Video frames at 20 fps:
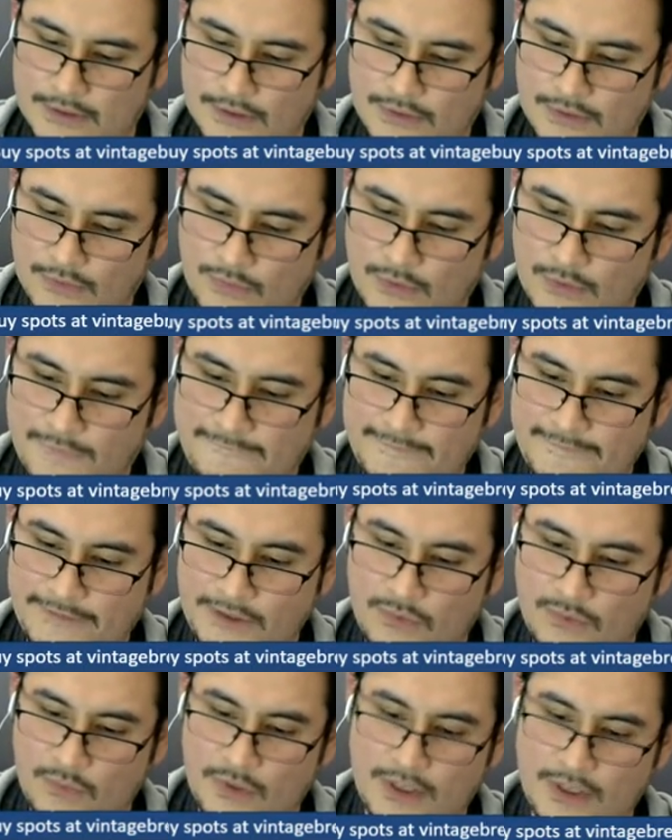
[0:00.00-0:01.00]

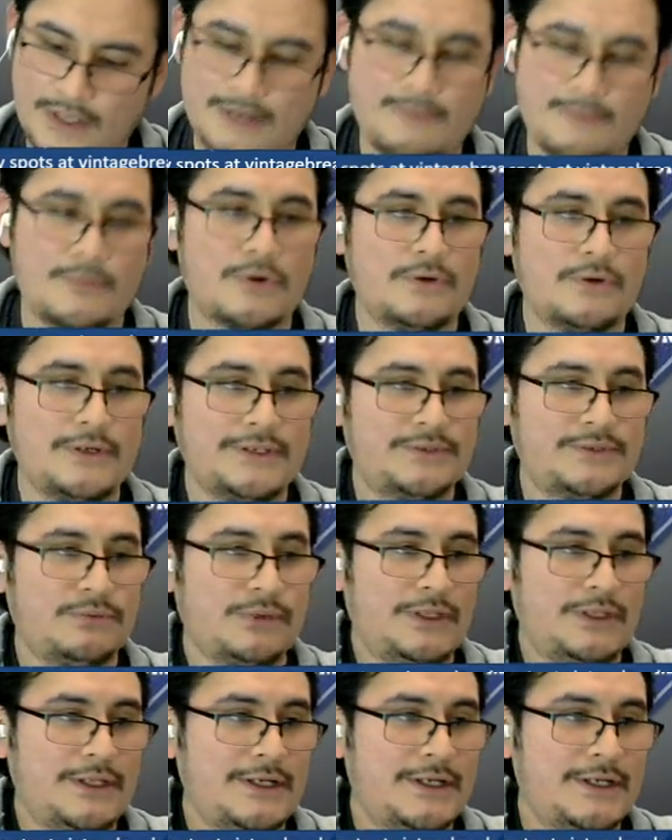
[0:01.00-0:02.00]
151, Maurice
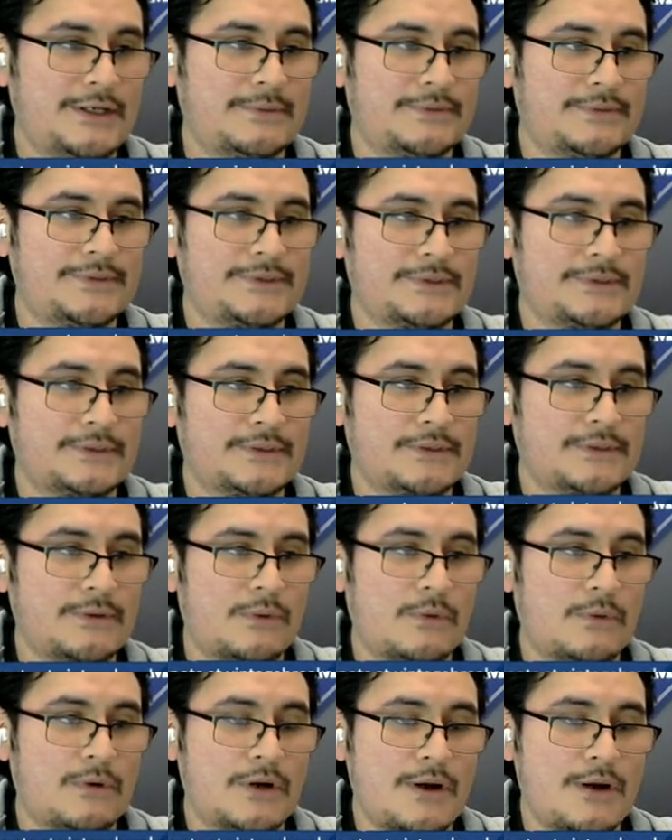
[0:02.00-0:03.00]
Williams,
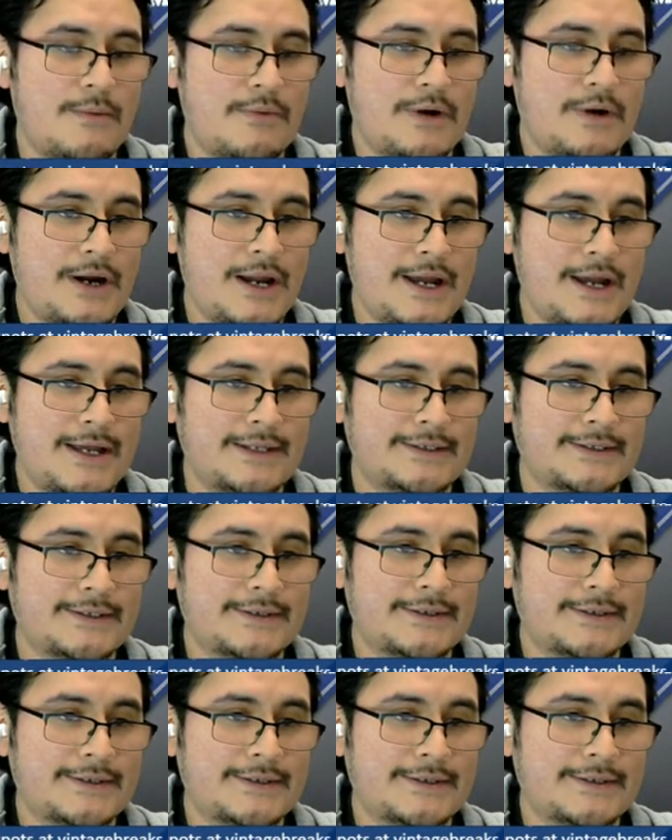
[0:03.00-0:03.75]
Warren Brand.